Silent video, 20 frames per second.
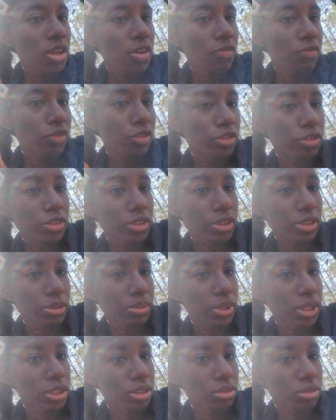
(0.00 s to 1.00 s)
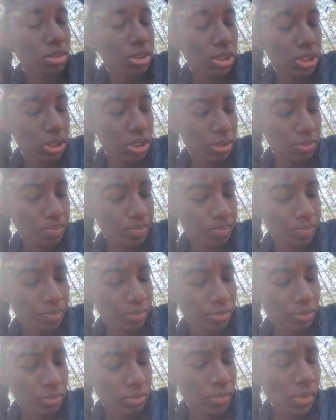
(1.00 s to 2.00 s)
future uploads.
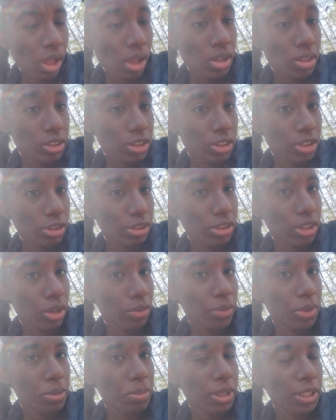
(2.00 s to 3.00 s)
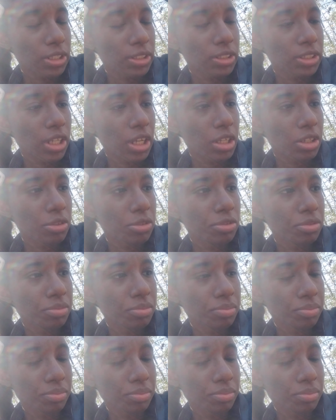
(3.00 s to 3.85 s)
So y'all read by the title.